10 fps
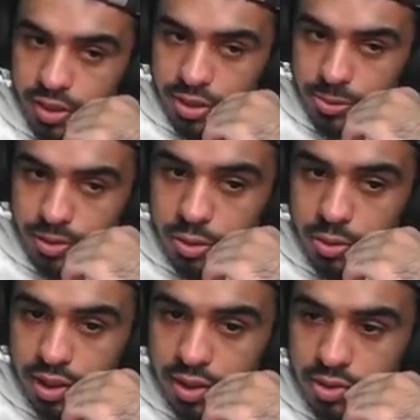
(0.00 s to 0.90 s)
I swear to
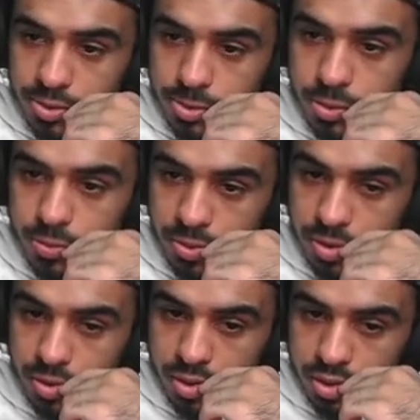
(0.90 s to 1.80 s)
God, it's stupid.
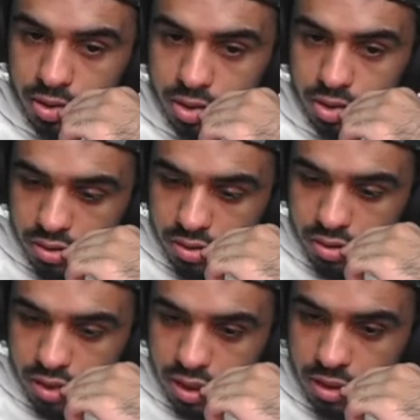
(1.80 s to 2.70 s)

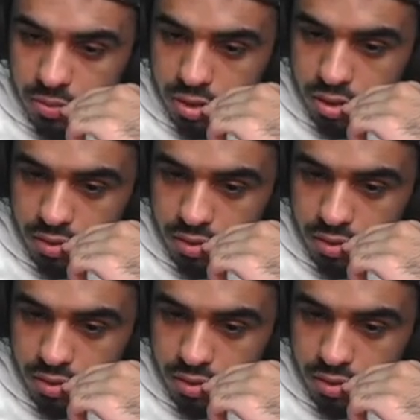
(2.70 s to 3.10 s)
Last one.